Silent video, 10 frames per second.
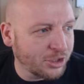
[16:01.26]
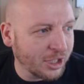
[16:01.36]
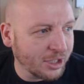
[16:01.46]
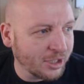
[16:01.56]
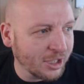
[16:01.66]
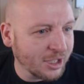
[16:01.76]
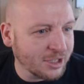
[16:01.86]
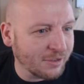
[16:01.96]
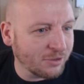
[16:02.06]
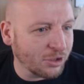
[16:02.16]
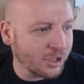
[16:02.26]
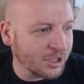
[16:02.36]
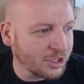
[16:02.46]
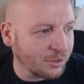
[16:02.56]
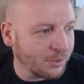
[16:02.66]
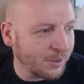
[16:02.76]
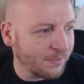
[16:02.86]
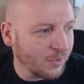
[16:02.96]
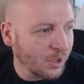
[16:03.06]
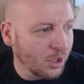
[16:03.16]
tier then, let's have a look at that, shall we?
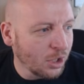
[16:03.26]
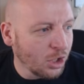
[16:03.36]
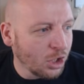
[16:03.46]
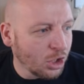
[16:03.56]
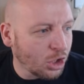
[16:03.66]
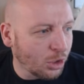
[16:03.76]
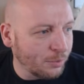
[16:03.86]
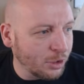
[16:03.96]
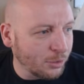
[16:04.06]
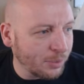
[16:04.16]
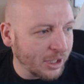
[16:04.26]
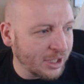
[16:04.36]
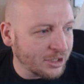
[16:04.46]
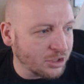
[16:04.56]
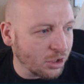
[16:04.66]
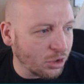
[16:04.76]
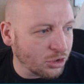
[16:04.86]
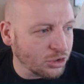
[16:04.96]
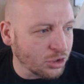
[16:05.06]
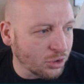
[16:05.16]
Coming up is
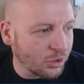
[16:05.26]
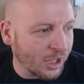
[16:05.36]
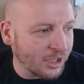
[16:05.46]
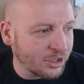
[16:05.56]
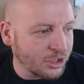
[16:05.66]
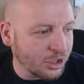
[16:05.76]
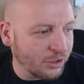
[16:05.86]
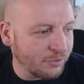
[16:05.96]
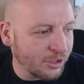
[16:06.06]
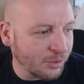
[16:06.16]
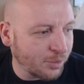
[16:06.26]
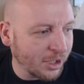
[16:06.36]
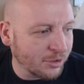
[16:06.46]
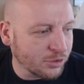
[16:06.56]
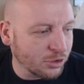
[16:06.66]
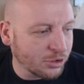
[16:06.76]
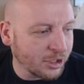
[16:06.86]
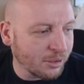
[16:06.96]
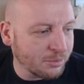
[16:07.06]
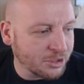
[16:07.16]
Oslo and Jerv in the playoffs, going
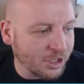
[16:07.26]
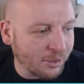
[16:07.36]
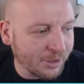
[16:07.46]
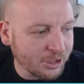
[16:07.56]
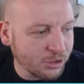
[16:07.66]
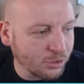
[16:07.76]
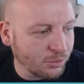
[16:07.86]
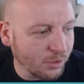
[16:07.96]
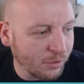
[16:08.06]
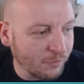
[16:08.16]
down with Stabæk 2,